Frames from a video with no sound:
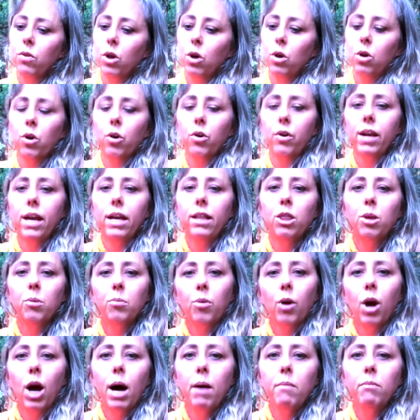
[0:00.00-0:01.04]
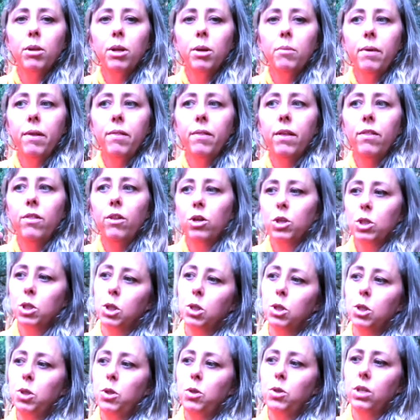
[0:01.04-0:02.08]
create the problem, and then their
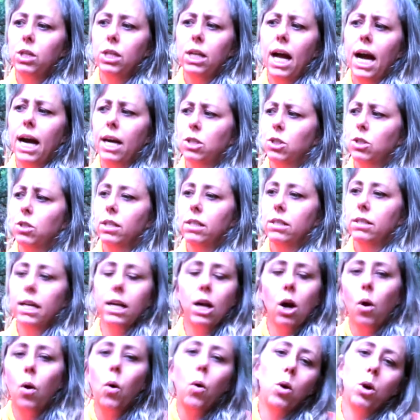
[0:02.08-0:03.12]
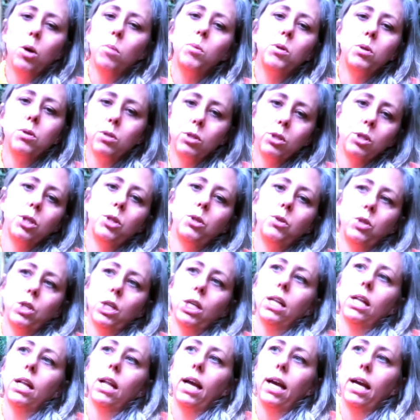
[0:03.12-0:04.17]
solution actually is a horrible
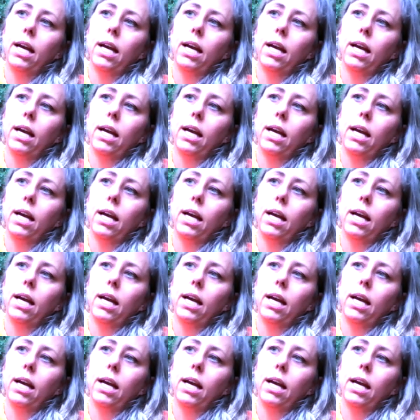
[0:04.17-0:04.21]
solution.